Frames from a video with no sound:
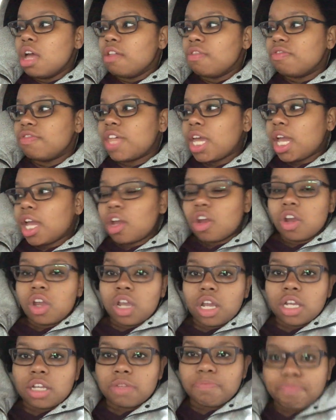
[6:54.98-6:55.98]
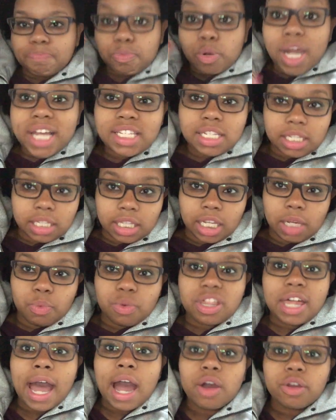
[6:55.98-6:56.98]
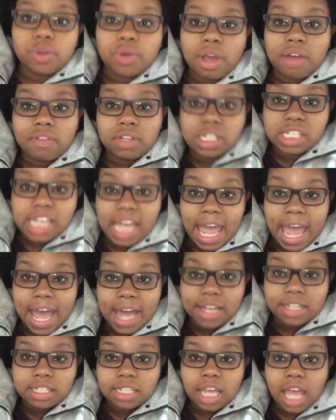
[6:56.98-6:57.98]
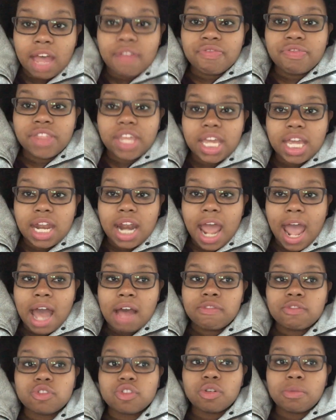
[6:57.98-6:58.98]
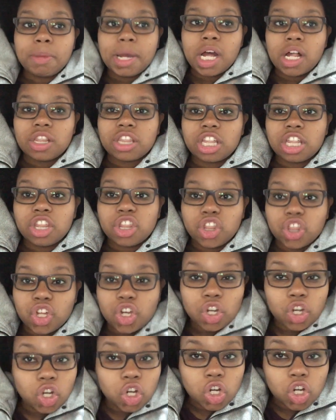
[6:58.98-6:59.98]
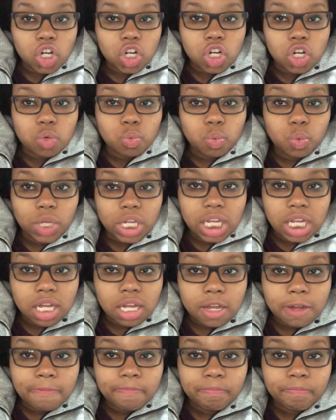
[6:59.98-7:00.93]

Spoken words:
there presently without you having to ask. And then after about the 3rd week,